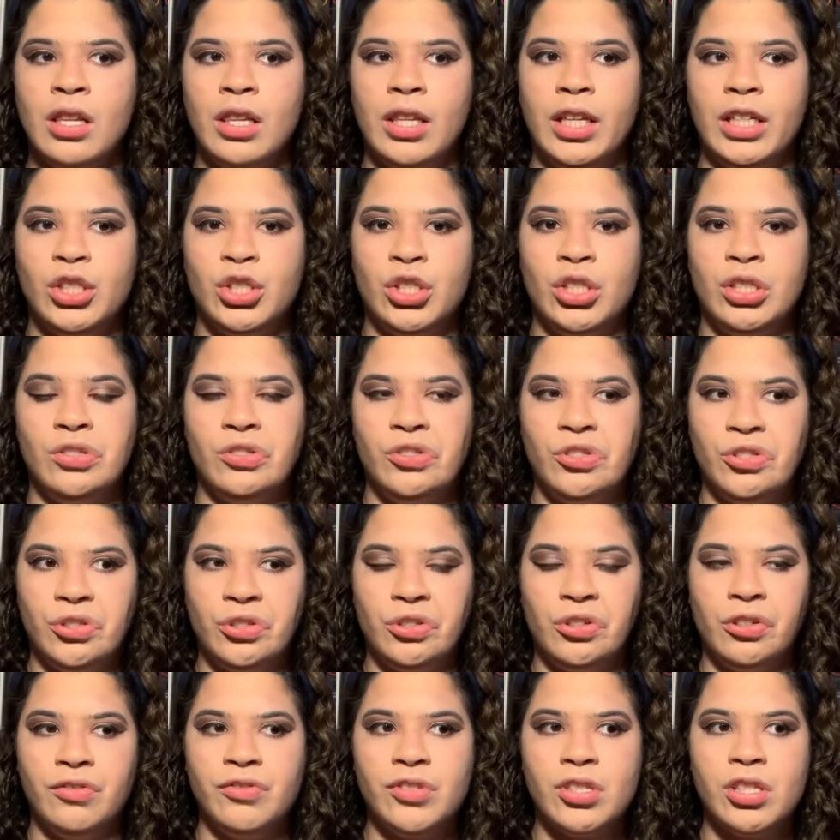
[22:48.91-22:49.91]
like she
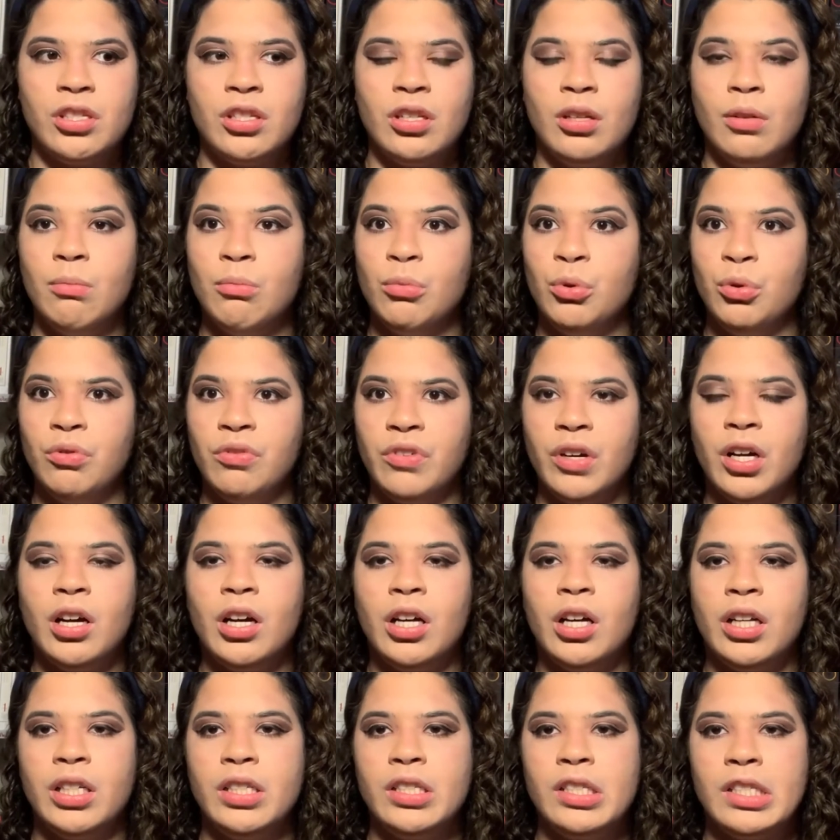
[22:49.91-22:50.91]
deserves to move
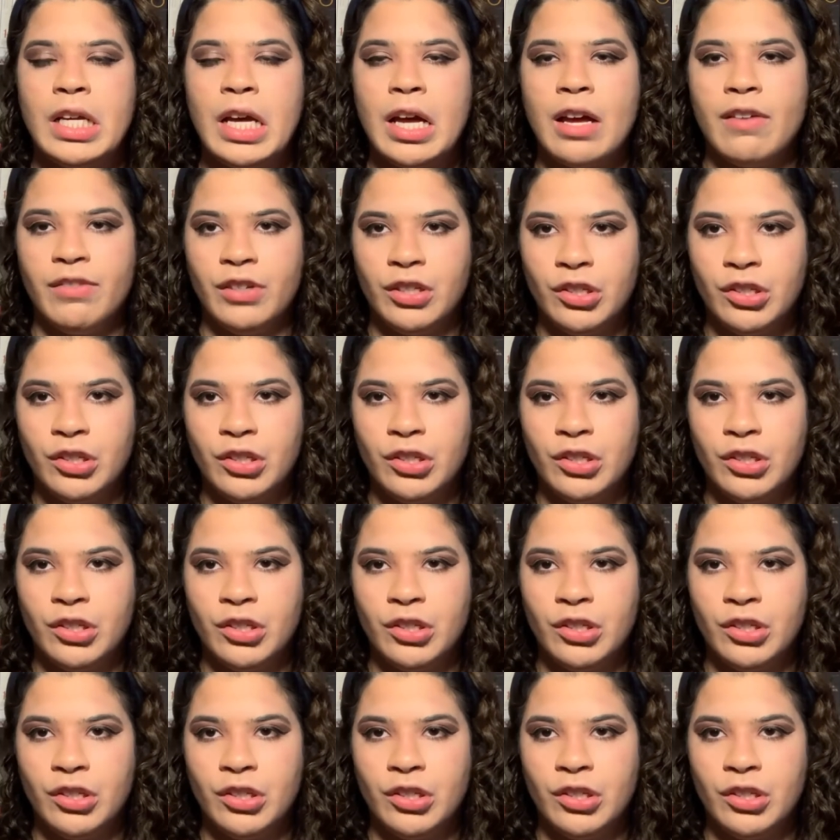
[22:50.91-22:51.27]
on and to have